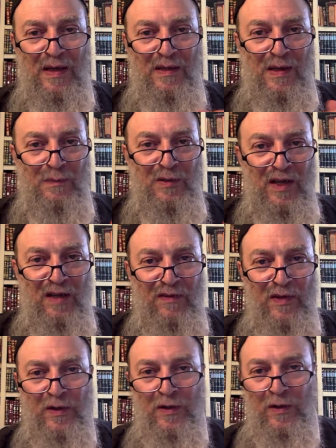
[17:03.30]
adam
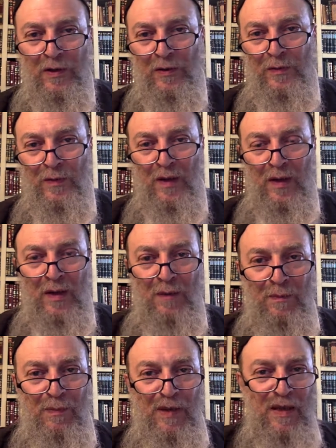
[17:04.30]
lechavero,
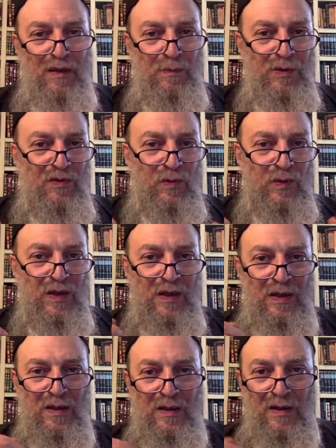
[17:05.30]

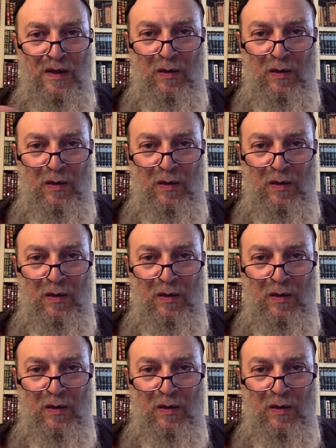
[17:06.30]
between